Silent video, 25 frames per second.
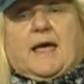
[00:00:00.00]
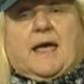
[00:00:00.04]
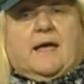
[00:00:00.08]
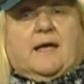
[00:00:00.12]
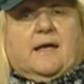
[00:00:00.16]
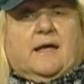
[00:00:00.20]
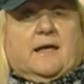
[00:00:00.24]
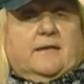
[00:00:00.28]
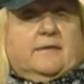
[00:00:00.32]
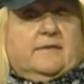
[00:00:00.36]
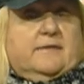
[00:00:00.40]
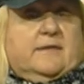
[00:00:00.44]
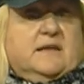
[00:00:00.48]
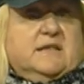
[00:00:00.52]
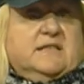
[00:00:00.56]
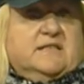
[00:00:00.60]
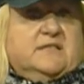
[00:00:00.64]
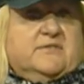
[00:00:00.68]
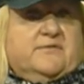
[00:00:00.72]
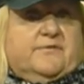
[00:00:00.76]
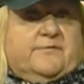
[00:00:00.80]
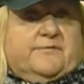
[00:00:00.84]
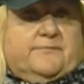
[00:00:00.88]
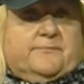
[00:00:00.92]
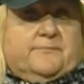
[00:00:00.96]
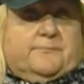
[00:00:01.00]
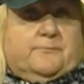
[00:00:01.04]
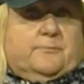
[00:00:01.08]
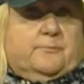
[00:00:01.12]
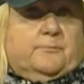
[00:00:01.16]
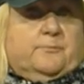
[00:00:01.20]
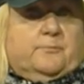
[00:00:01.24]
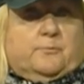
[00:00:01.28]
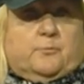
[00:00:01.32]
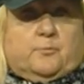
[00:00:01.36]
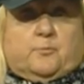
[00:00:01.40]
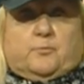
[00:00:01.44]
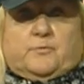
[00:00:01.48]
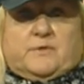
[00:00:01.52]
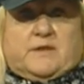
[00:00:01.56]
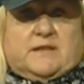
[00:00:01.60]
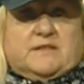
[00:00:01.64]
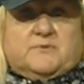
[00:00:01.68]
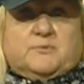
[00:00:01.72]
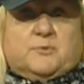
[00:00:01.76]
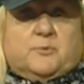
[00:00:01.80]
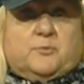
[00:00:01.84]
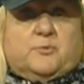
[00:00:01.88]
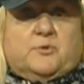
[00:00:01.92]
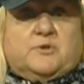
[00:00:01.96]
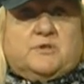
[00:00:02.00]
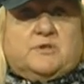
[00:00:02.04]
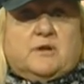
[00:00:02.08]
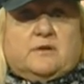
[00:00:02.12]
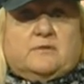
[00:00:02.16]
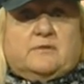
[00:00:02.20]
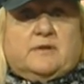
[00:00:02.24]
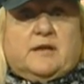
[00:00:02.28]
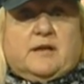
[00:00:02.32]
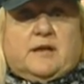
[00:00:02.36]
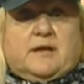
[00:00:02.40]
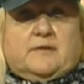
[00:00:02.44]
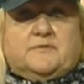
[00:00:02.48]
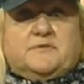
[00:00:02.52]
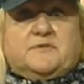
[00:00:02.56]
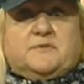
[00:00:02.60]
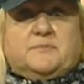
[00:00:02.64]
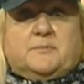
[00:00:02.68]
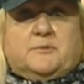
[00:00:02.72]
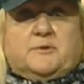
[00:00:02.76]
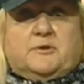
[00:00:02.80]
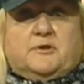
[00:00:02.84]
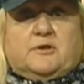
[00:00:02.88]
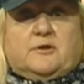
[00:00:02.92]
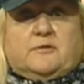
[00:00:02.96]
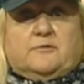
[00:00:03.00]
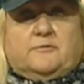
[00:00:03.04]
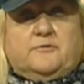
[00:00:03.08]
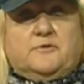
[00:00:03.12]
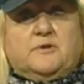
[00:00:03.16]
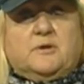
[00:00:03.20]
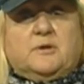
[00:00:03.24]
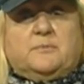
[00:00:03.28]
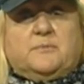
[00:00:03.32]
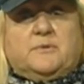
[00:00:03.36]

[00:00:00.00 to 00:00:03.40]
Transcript: That's when we don't have spirit of fear,